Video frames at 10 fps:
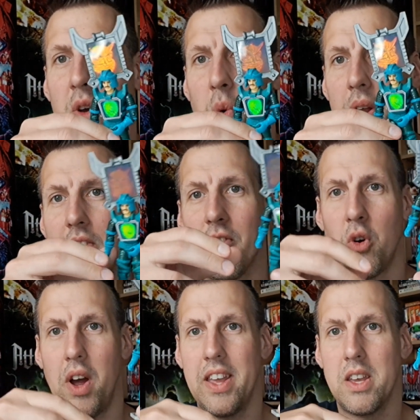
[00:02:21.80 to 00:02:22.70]
quid
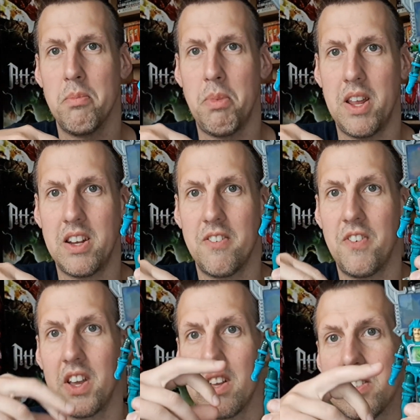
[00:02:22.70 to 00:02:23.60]
for a complete
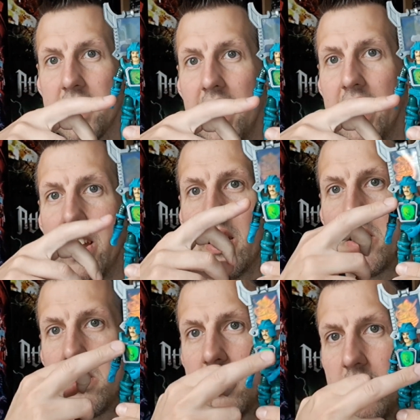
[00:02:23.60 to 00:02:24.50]
figure. So that
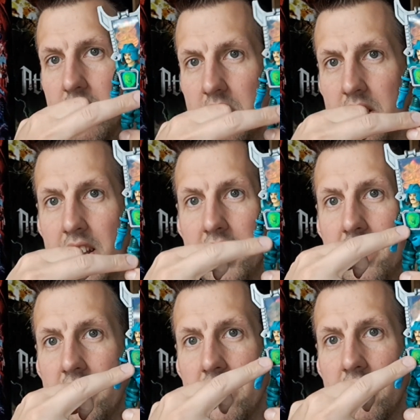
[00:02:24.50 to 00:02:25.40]
is
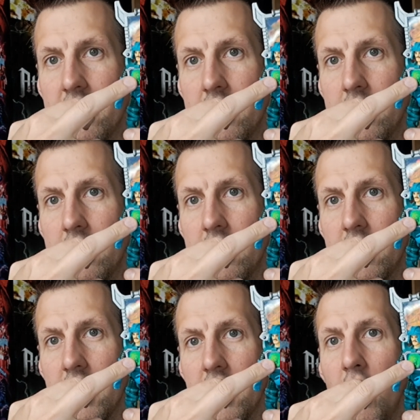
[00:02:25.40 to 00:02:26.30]
this,
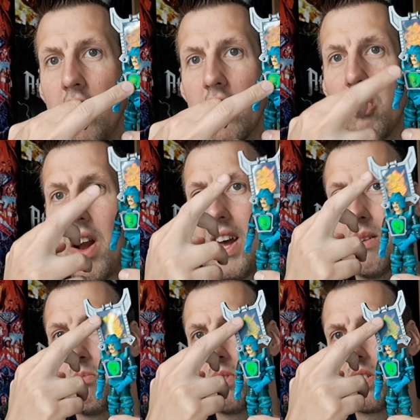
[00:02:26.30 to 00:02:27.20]
the
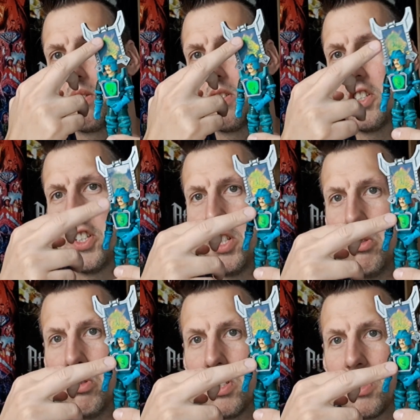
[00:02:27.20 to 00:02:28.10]
holograms, the
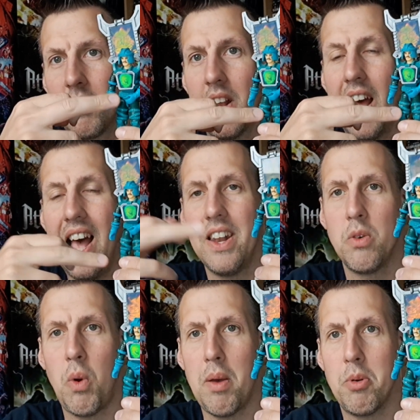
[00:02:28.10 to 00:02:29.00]
shield and something like that, and the
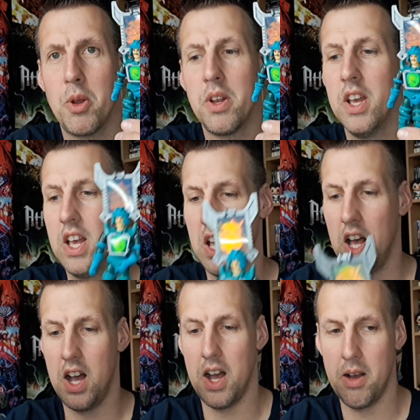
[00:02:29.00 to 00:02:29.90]
weapon.
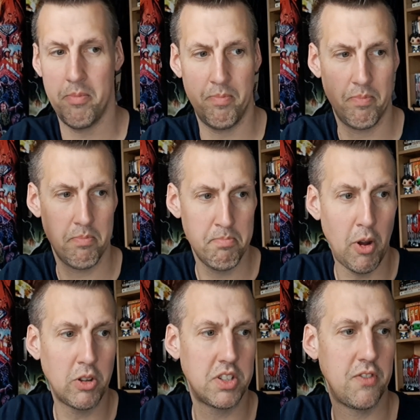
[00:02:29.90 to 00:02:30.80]

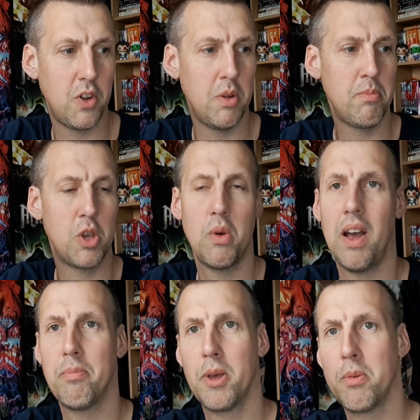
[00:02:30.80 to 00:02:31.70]
Most of them, you
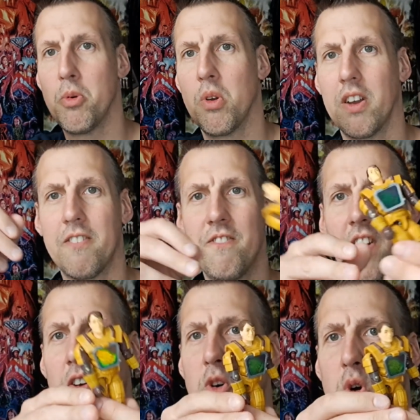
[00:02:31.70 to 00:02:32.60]
have people like
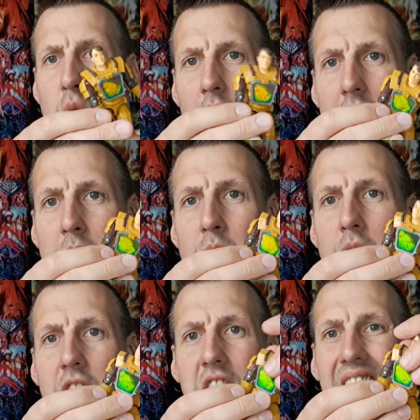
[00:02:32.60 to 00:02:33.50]
Feral, him
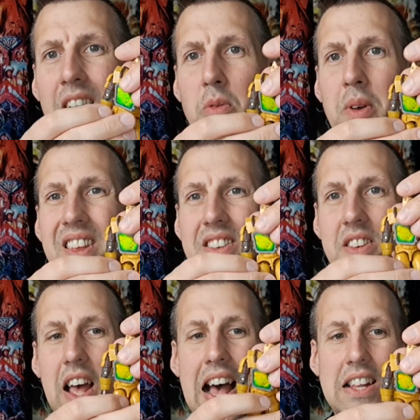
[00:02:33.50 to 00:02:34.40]
with his helmet
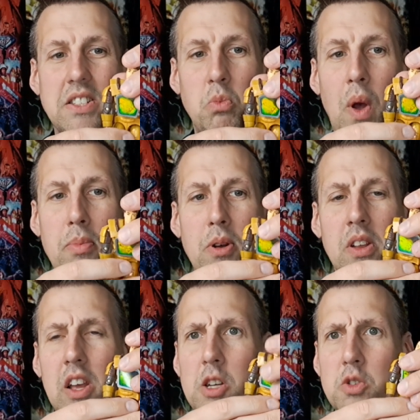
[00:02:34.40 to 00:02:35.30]
and
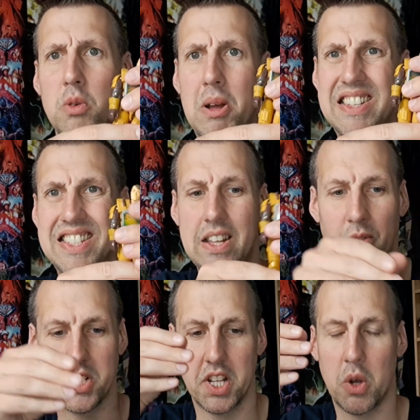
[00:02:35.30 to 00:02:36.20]
weapon goes for about
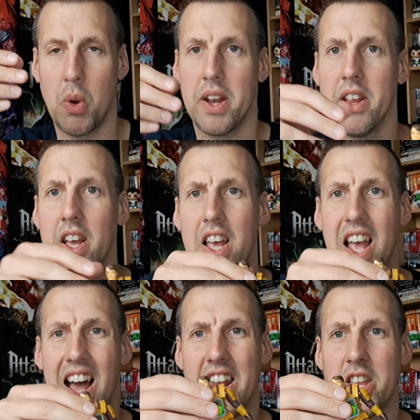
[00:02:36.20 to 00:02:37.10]
70 quid.
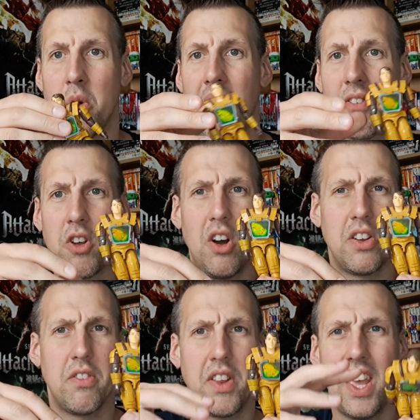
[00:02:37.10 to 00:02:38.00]
And then you have
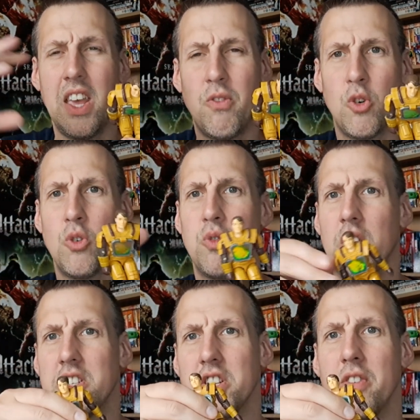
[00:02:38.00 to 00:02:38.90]
kind of the evil
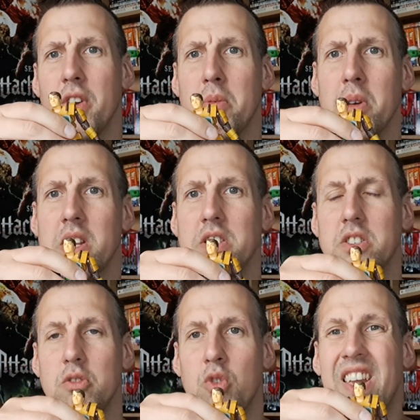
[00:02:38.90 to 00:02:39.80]
version of him
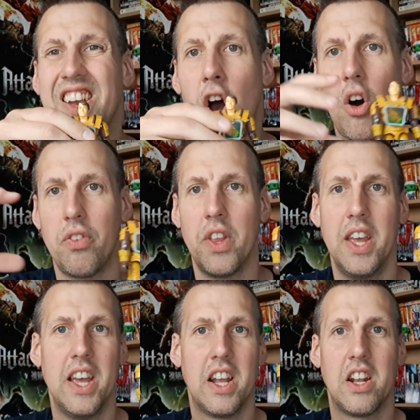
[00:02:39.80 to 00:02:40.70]
is Recon,
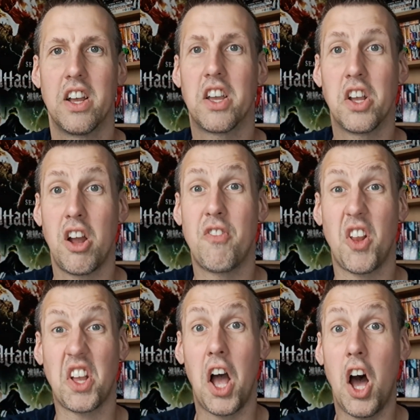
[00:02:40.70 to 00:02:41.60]
that can go for
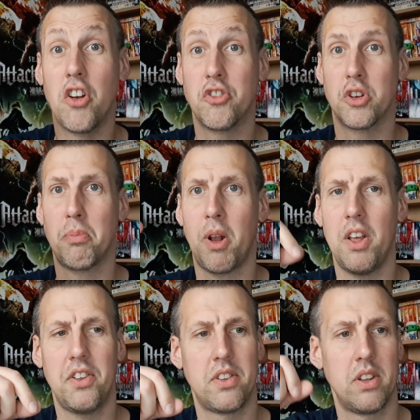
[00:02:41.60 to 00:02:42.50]
like 100
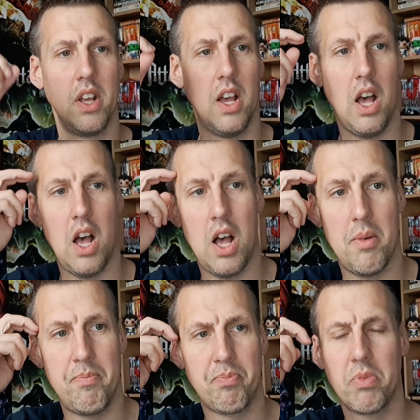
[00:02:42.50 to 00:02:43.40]
plus.
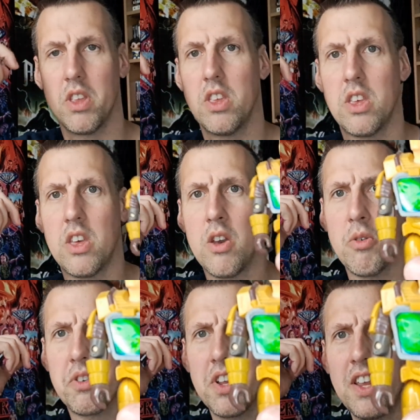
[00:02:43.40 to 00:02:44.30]
You'll
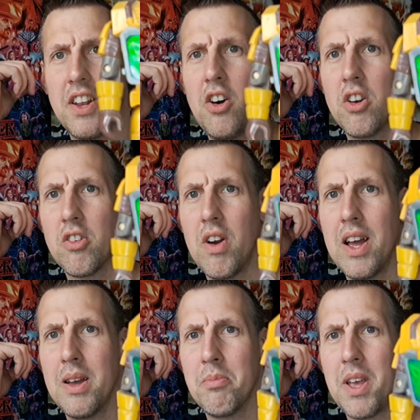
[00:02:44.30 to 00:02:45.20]
see the
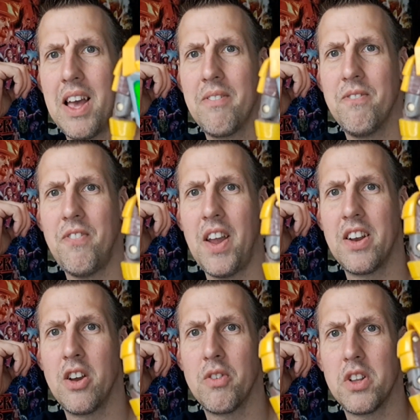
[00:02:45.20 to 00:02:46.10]
hologram can
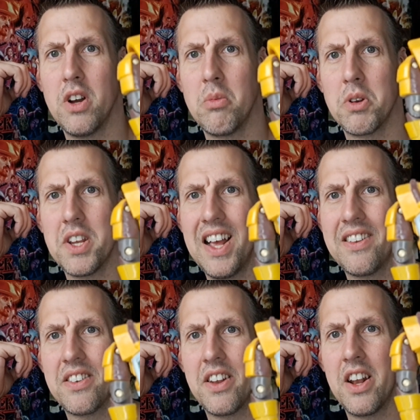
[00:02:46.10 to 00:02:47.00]
fade over time, which it
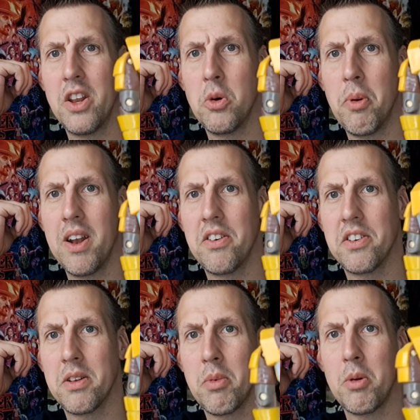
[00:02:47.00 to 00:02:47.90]
has done a little bit. There is
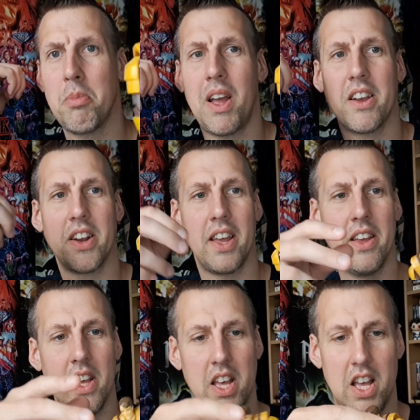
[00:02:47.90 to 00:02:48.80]
a little bit of black on it.
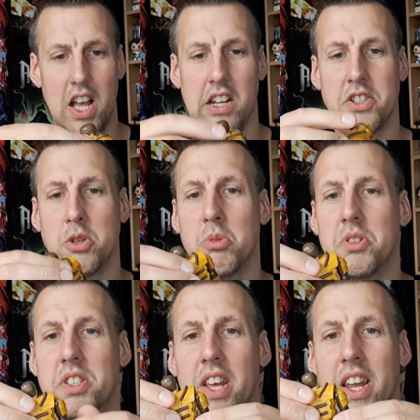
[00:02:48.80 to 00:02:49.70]
As you will
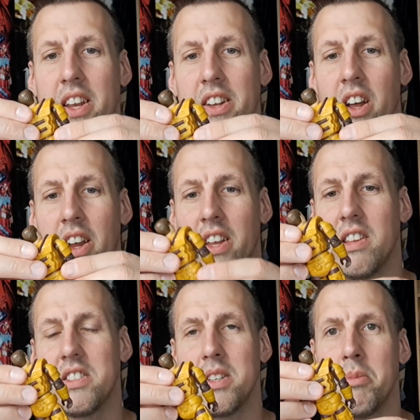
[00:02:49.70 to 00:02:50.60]
see, like
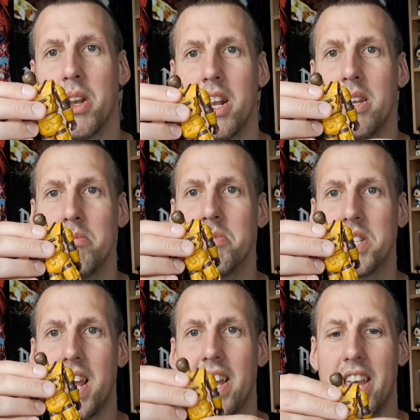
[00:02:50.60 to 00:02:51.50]
some of the limbs
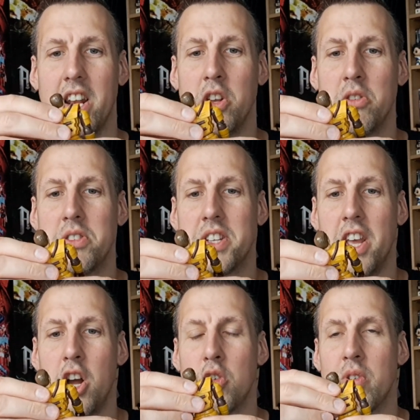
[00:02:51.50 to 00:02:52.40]
can get loose, the
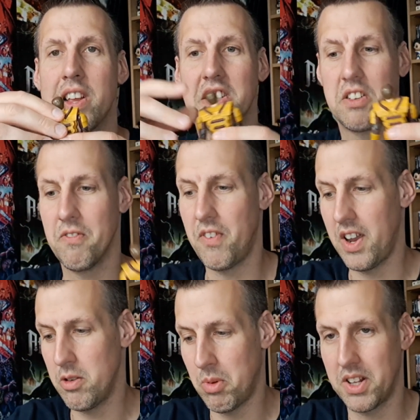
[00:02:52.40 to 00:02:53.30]
O-rings can
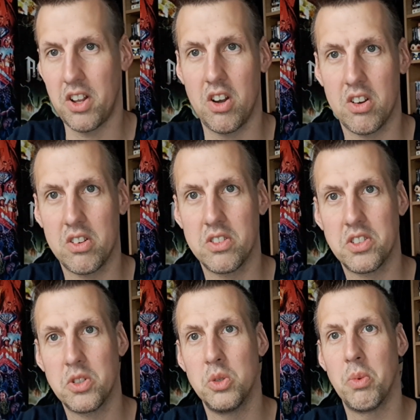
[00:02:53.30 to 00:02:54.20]
fail. My
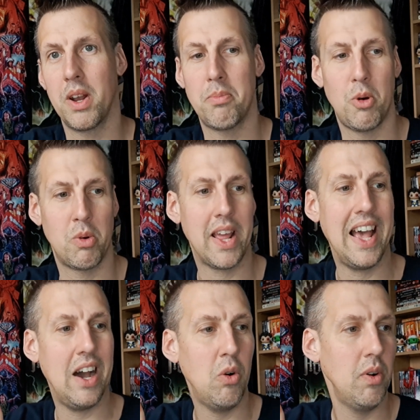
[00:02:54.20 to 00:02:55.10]
Darkstorm, when I pulled it
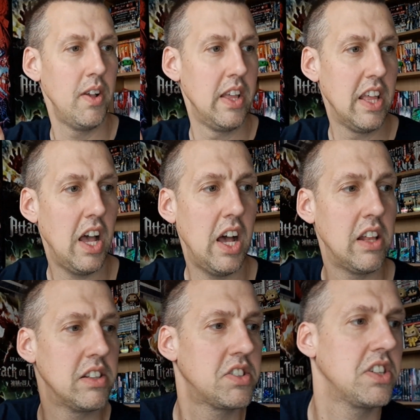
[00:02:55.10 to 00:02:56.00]
out,
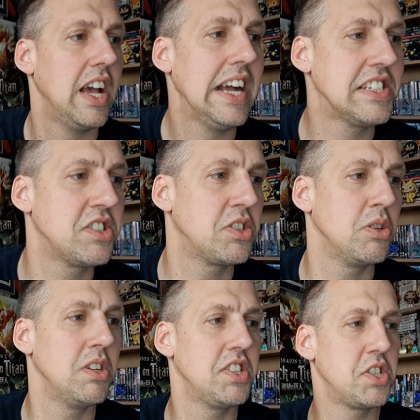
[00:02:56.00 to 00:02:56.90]
and as you
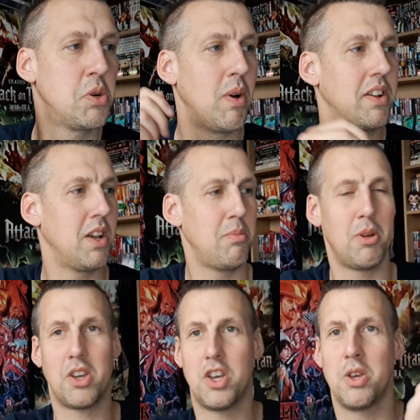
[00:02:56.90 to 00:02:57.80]
do this you end up
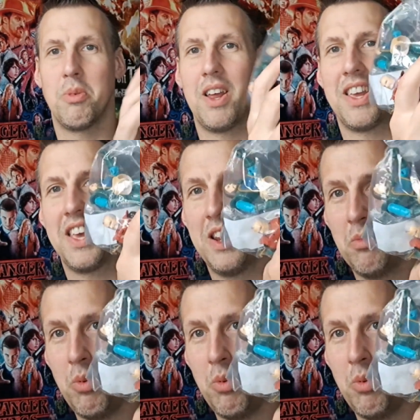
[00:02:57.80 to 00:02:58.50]
accumulating